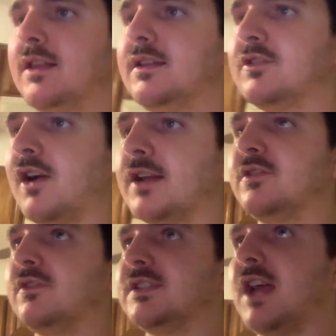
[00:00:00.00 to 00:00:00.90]
tried
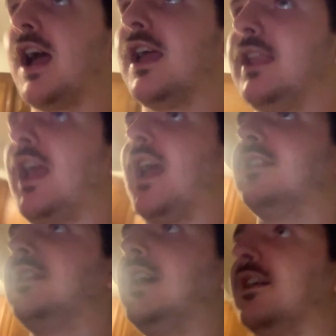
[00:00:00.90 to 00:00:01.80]
suicide
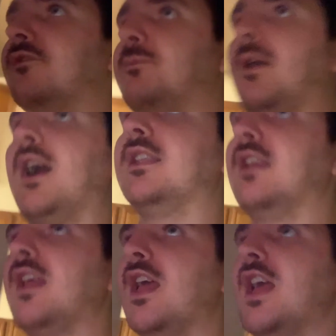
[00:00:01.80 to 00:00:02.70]
and lived,
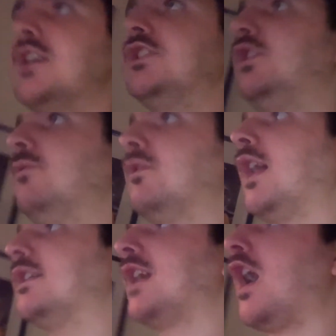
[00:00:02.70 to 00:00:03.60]
but she
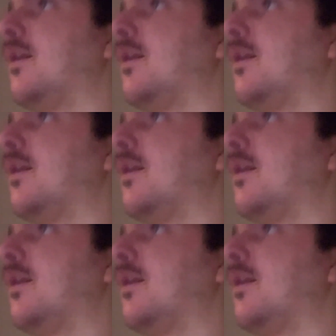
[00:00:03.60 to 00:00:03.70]
realized how